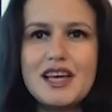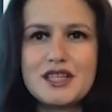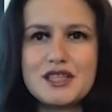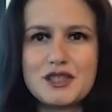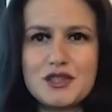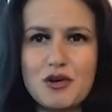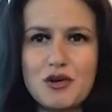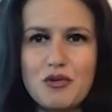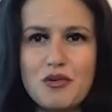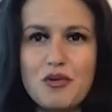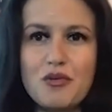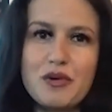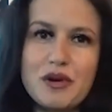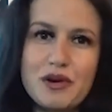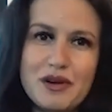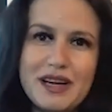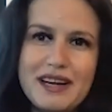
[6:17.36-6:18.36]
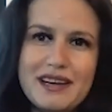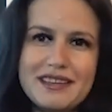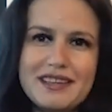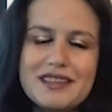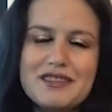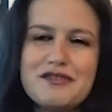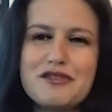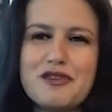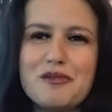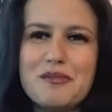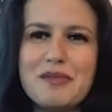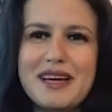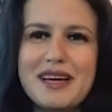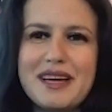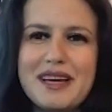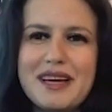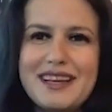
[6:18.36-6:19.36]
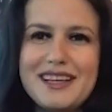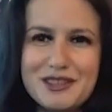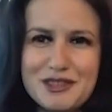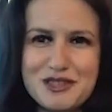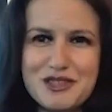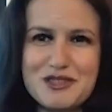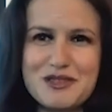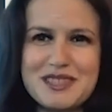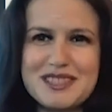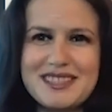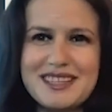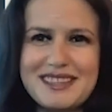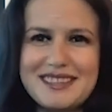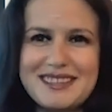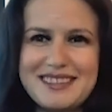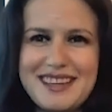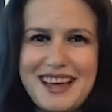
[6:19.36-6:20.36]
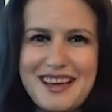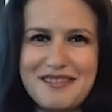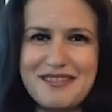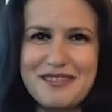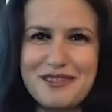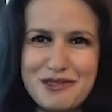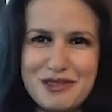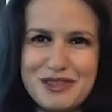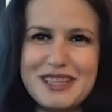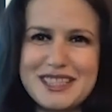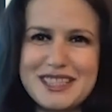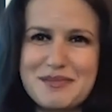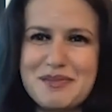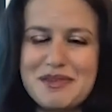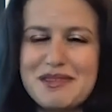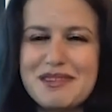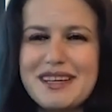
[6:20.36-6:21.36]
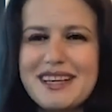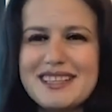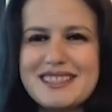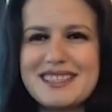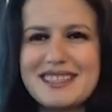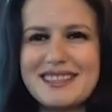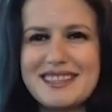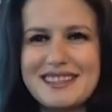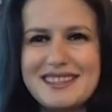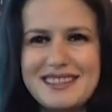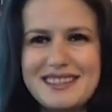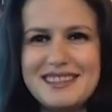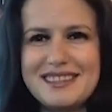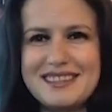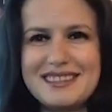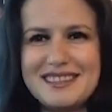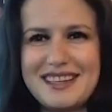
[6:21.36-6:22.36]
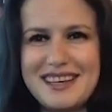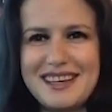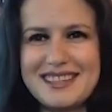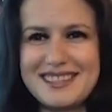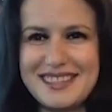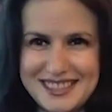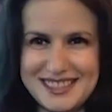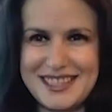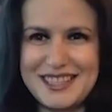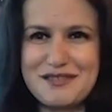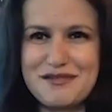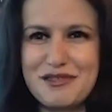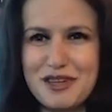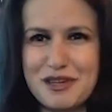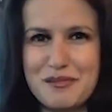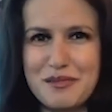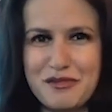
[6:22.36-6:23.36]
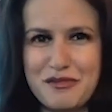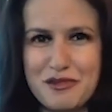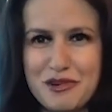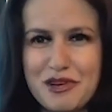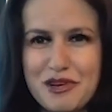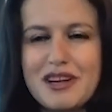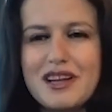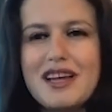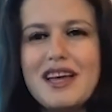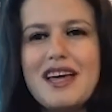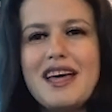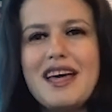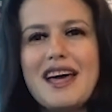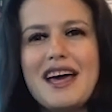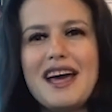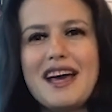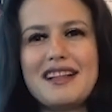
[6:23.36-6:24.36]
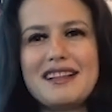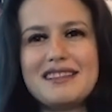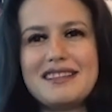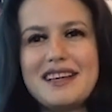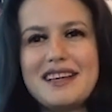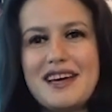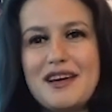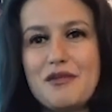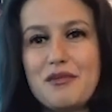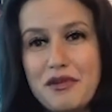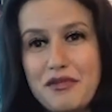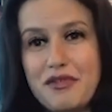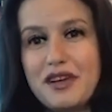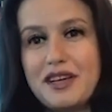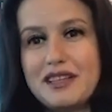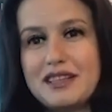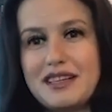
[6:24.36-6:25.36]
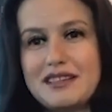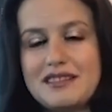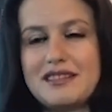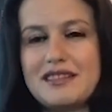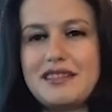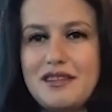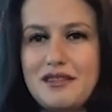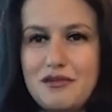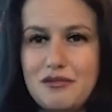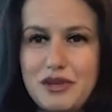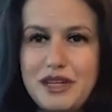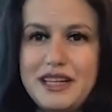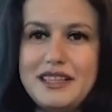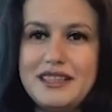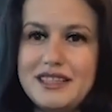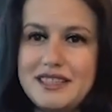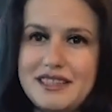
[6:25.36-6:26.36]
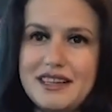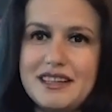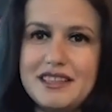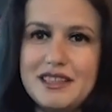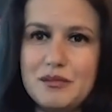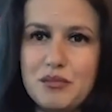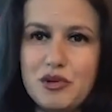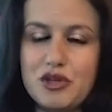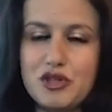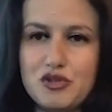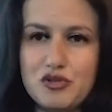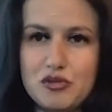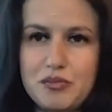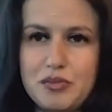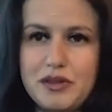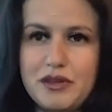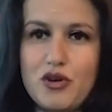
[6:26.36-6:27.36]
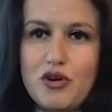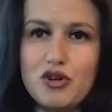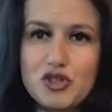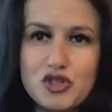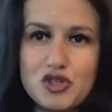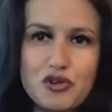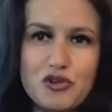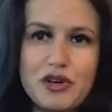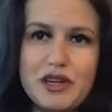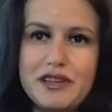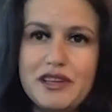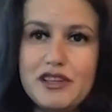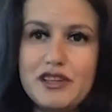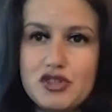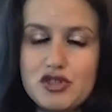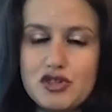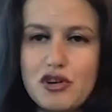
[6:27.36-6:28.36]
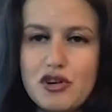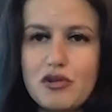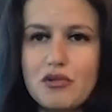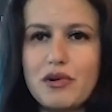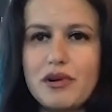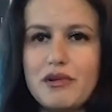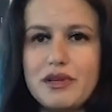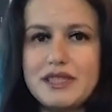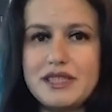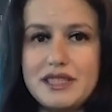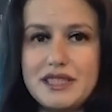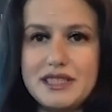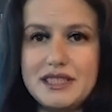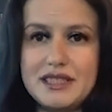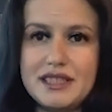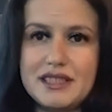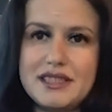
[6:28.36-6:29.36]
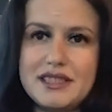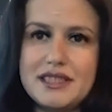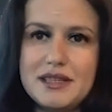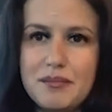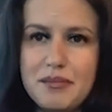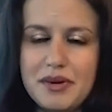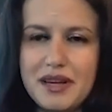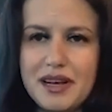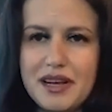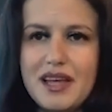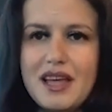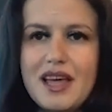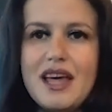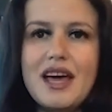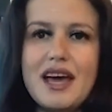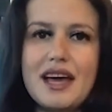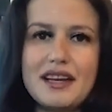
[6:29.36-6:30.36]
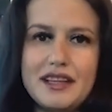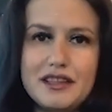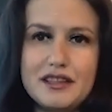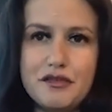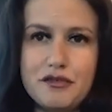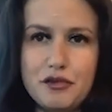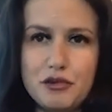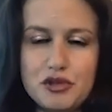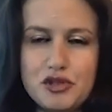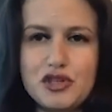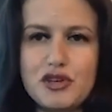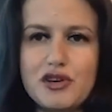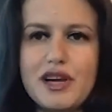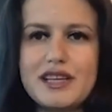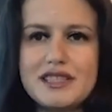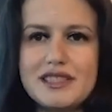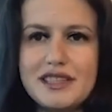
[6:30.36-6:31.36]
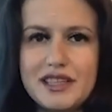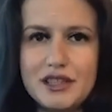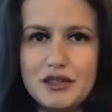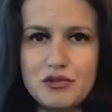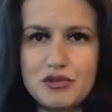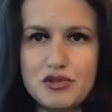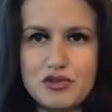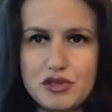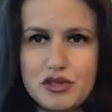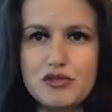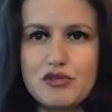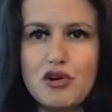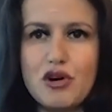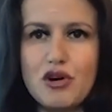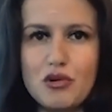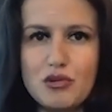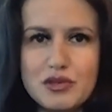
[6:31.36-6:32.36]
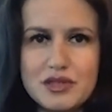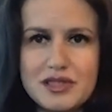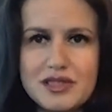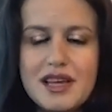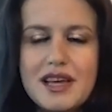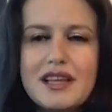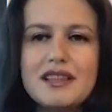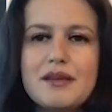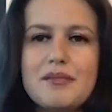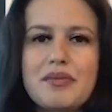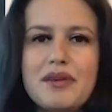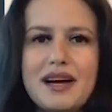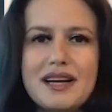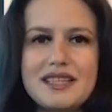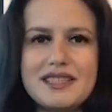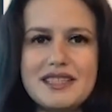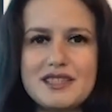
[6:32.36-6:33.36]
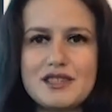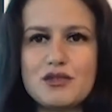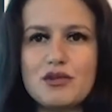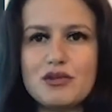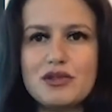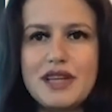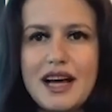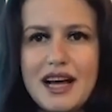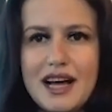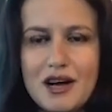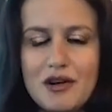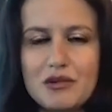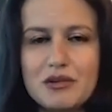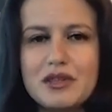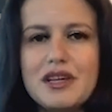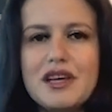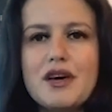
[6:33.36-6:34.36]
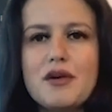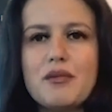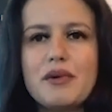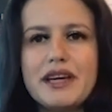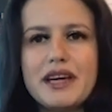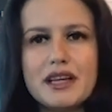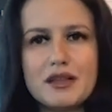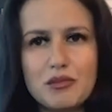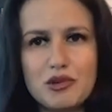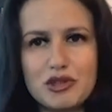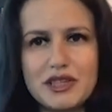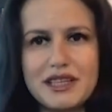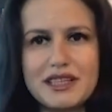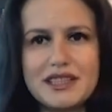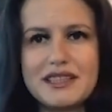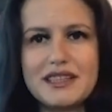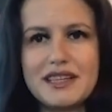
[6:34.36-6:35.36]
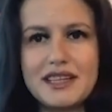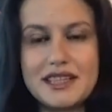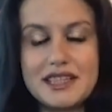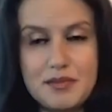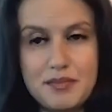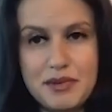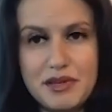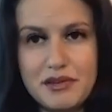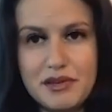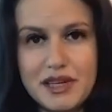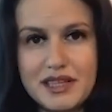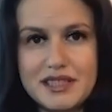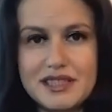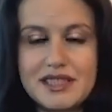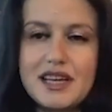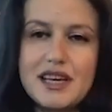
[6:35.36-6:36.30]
So we're learning from industries that have good experience and that did it successfully before. And we think that really the starting point should be onshore and nearshore, where it's easy and simple. And in the future, as the industry grows, the prices go down, we get more technical experience,